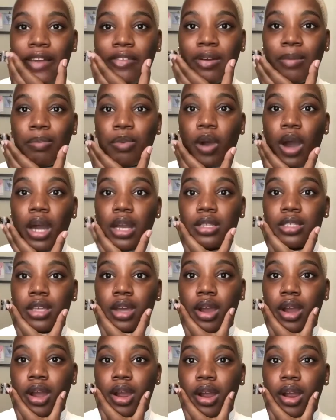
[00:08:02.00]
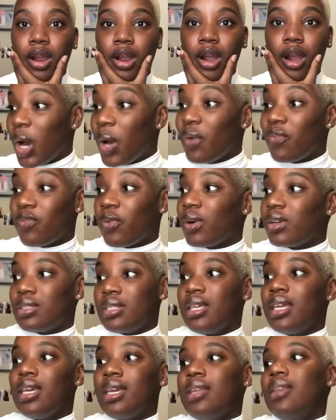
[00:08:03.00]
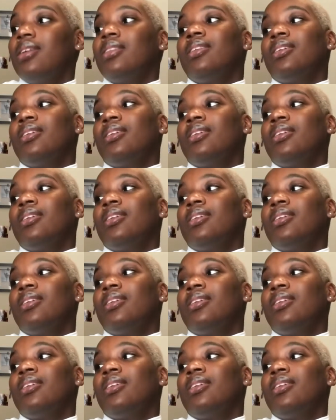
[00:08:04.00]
Brought it to her. Oh, 14.